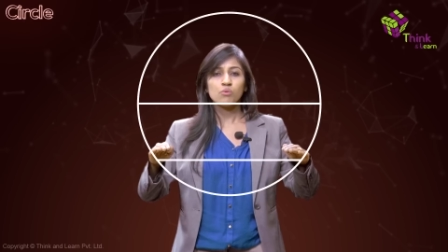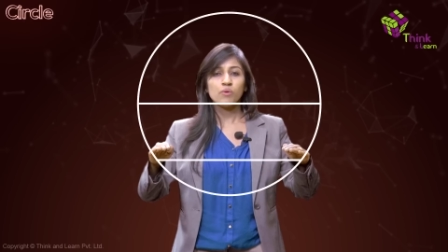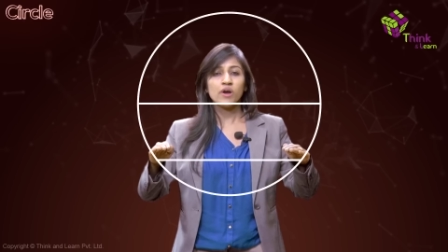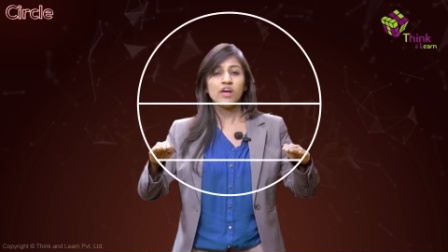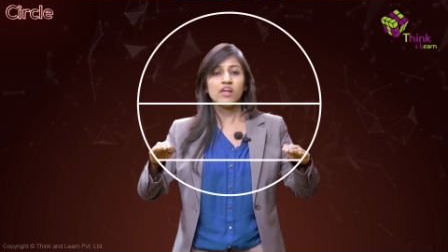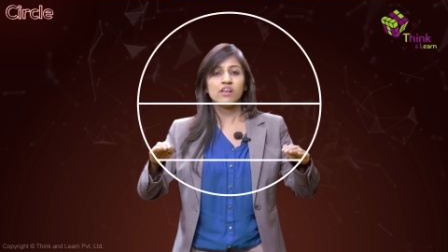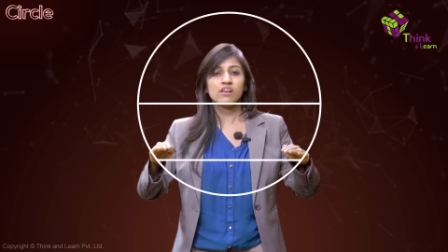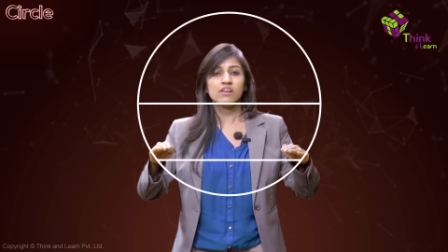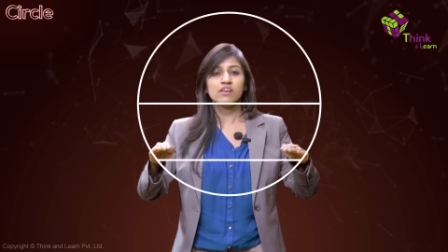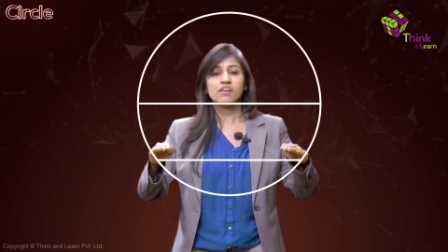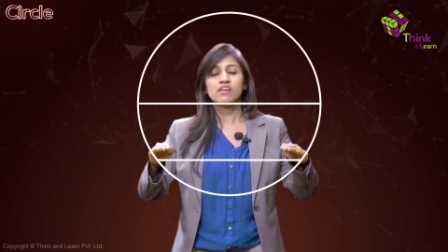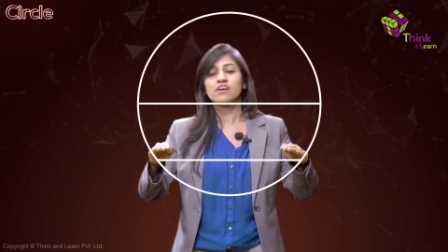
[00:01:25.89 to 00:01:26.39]

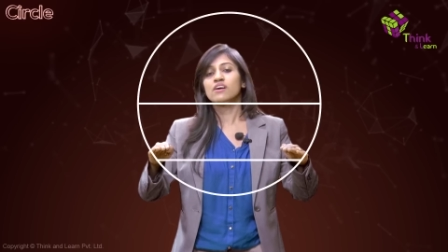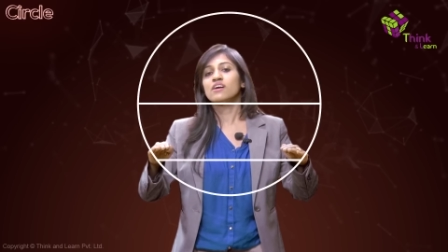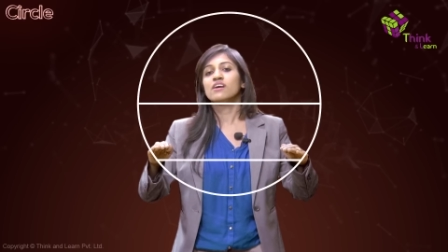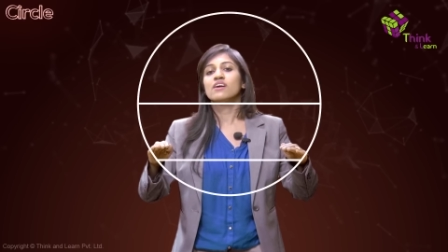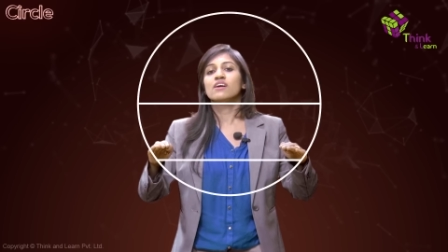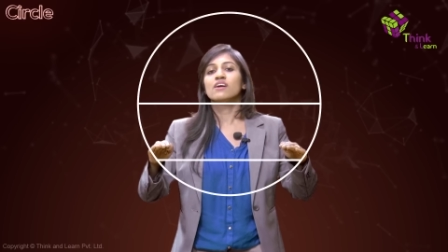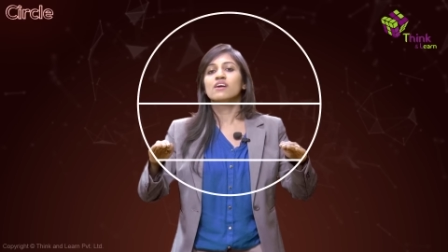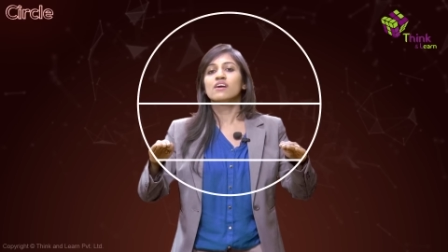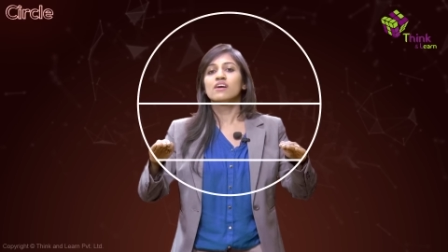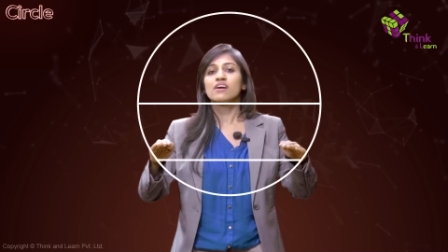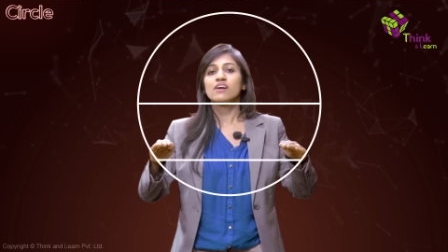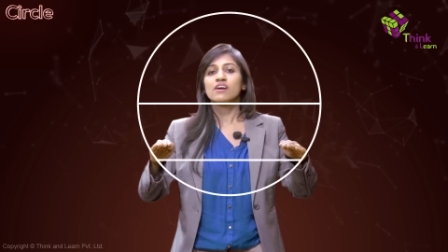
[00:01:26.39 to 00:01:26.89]
Well,
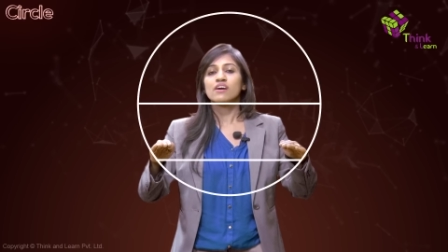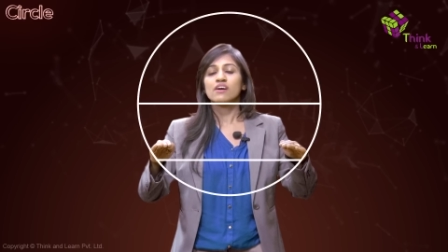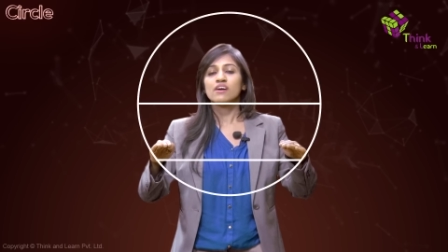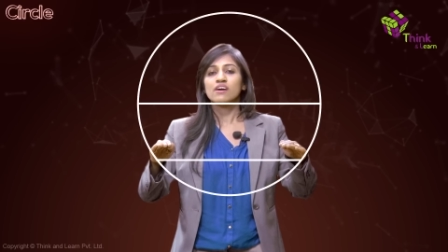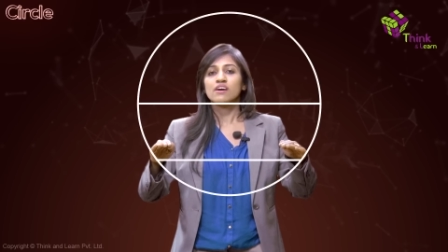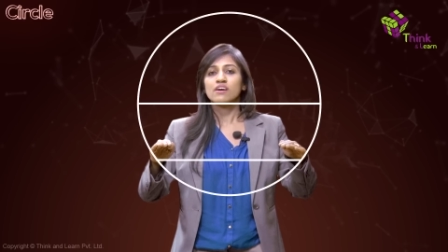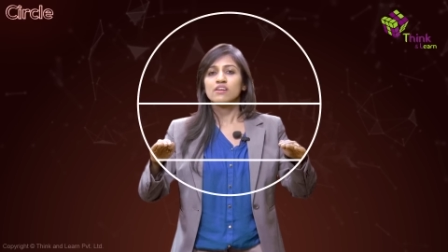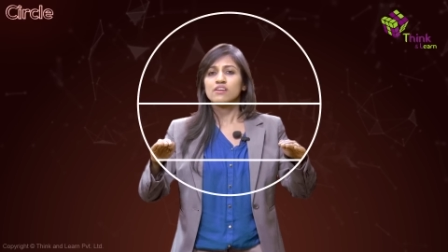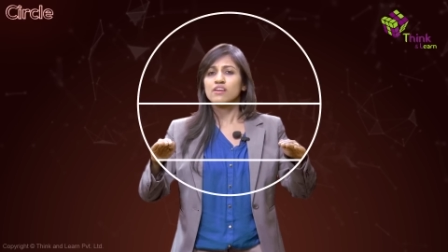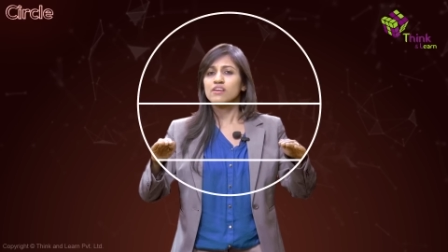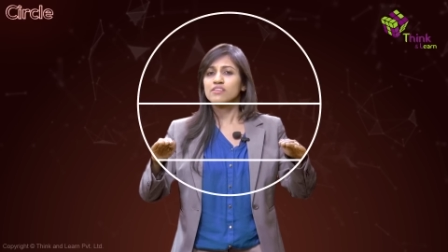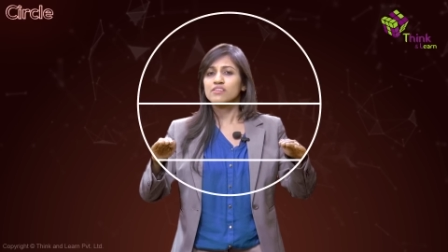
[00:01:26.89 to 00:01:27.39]

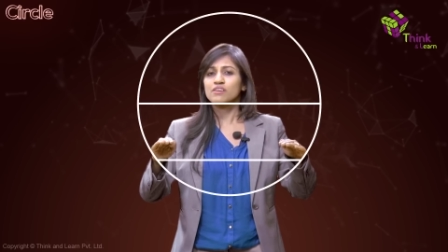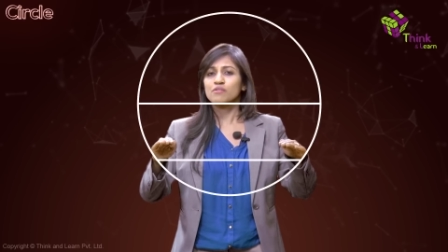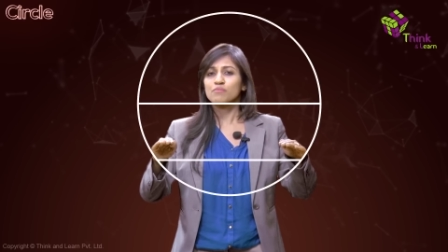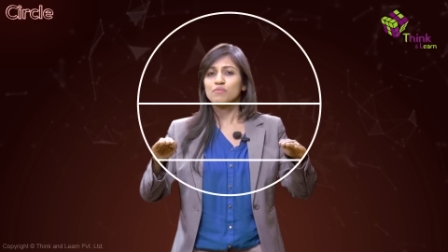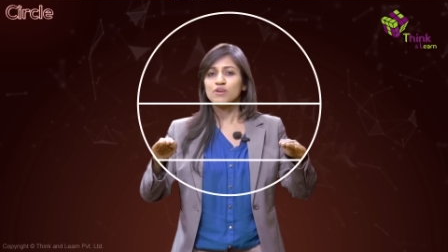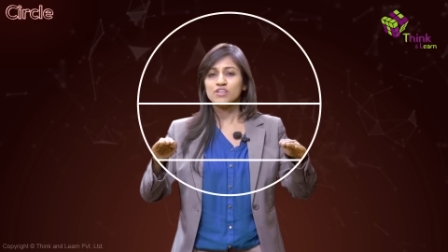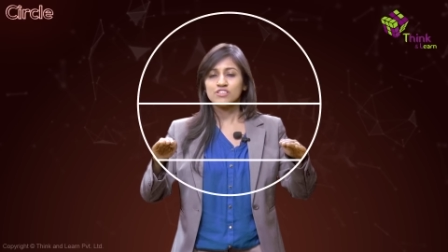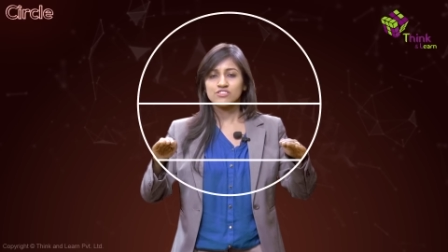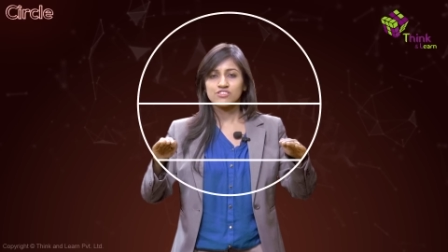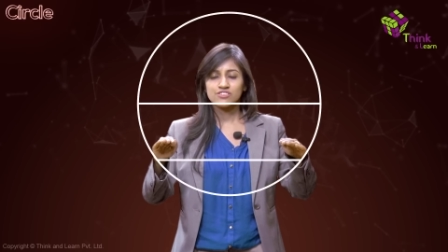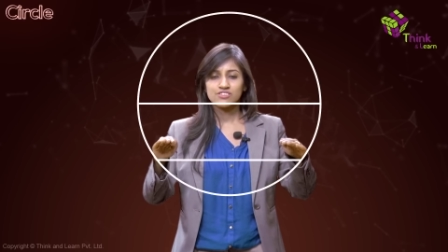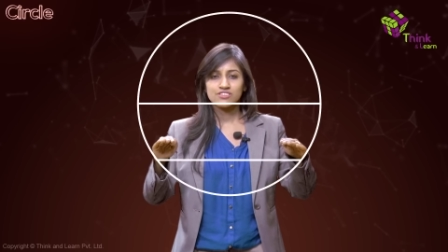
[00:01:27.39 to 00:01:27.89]

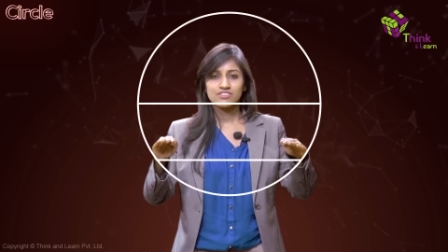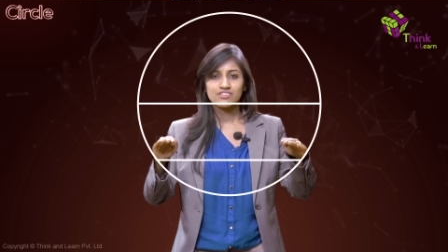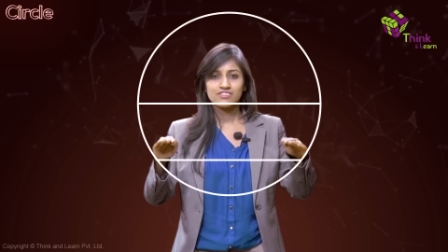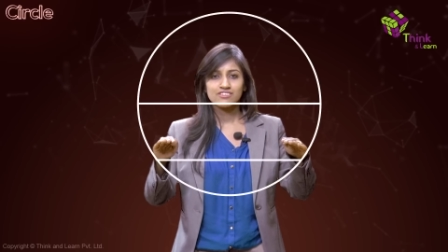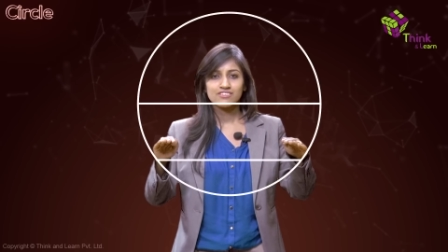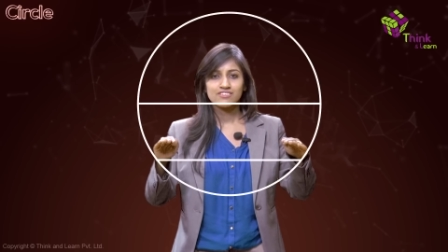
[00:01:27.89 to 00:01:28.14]
nothing much.